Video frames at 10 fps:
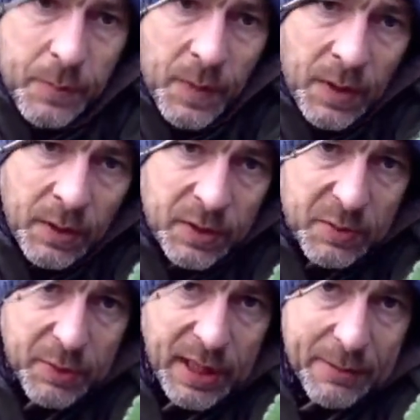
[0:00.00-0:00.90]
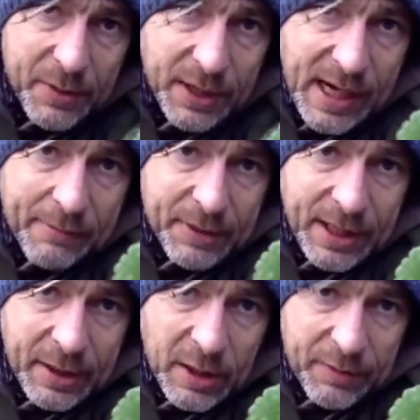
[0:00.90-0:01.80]
I'll just bring it up to the camera
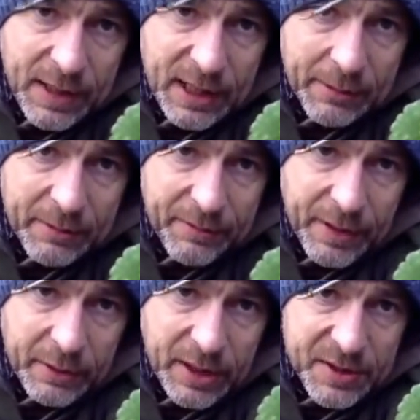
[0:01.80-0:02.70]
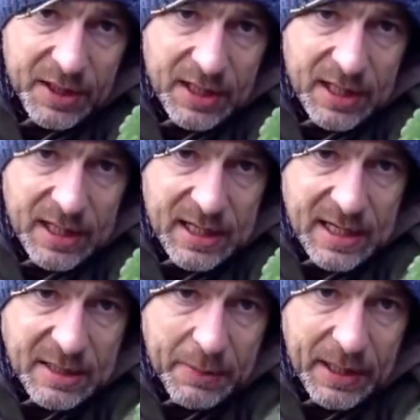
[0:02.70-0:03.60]
now and hopefully that'll come in focus.
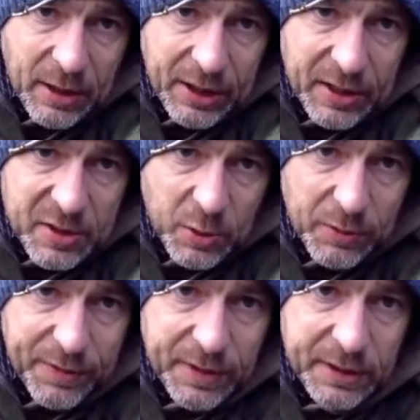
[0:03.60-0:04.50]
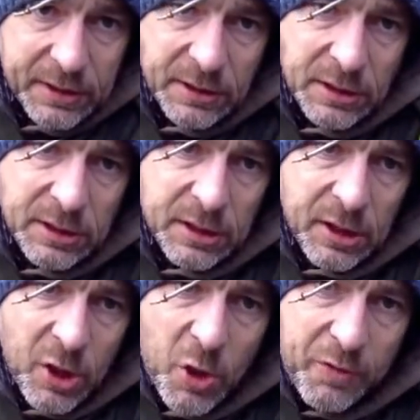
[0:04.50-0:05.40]
It's a bit like a sort of
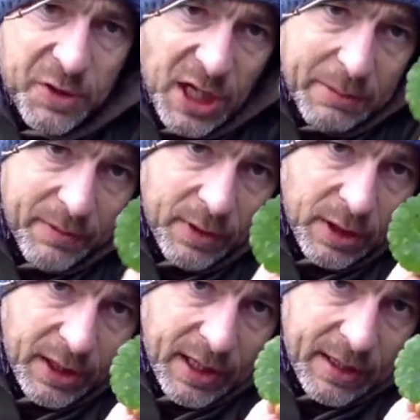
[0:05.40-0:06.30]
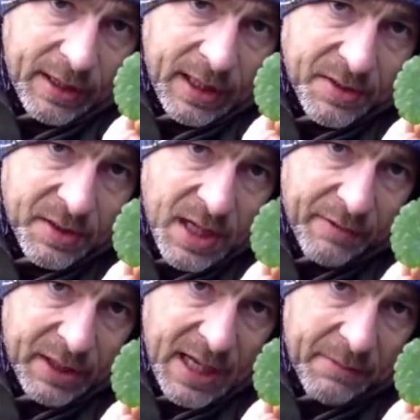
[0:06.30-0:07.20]
hoof shape if you look at it, and that's
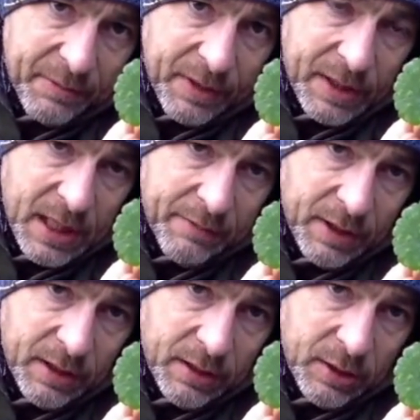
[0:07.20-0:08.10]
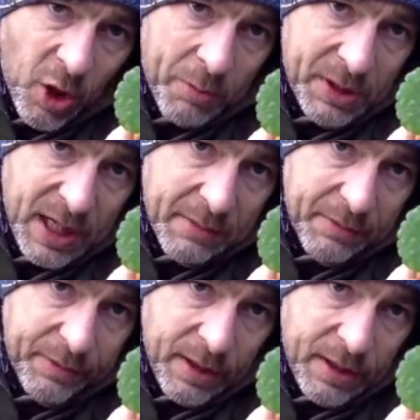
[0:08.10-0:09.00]
another name for it, another common name
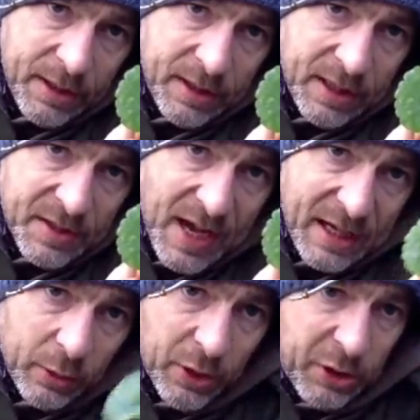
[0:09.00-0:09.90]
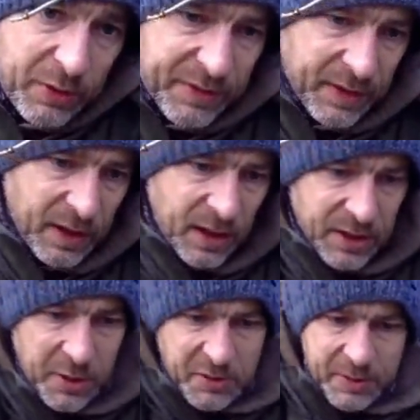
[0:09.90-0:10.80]
for it is ale hoof.
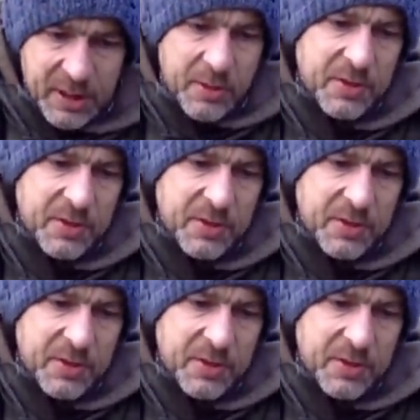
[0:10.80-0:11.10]
Used to be used